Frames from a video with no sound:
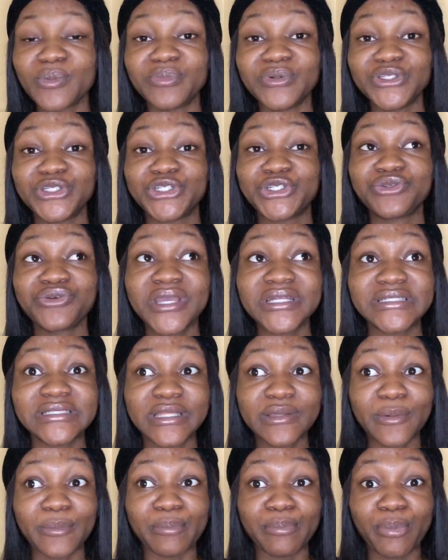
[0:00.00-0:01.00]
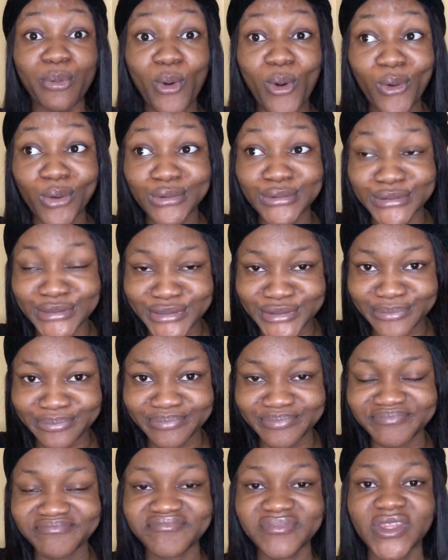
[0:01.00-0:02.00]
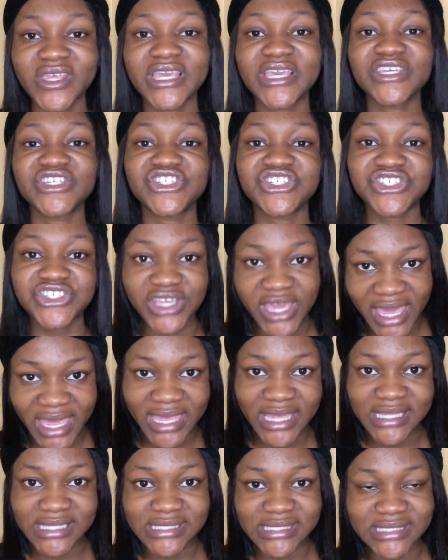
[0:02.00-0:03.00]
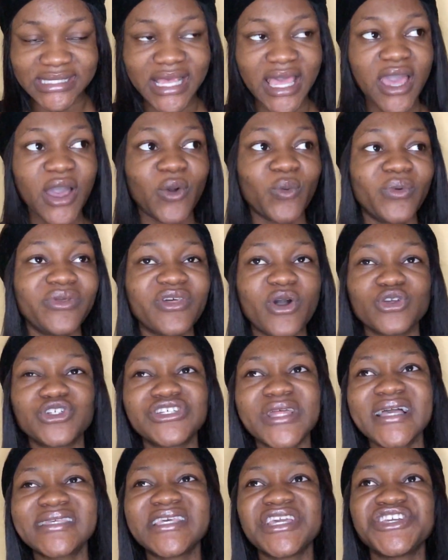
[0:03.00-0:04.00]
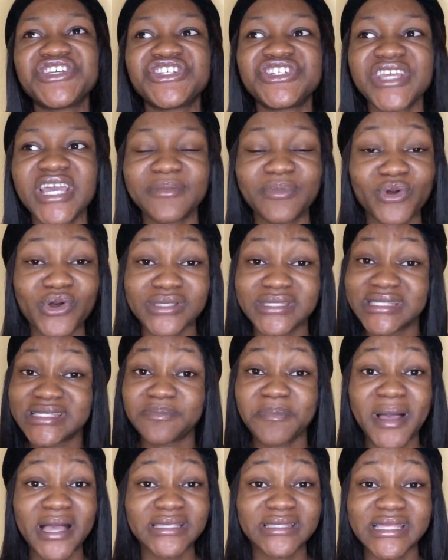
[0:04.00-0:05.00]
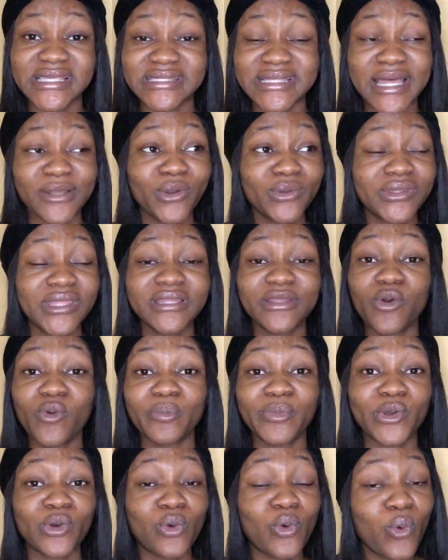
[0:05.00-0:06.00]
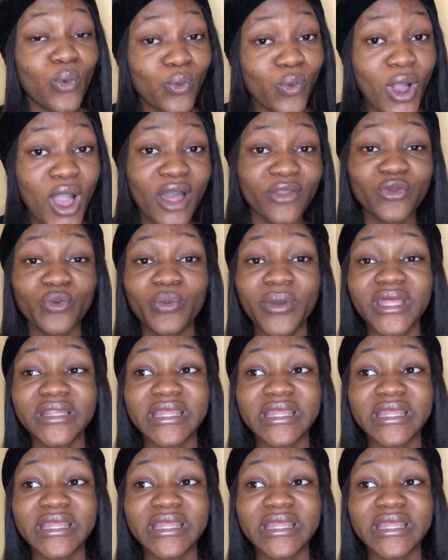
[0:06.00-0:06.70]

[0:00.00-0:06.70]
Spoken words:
betrayed the bond he shares with, or should I say shared, because it's past tense, and I don't think they will be cool the way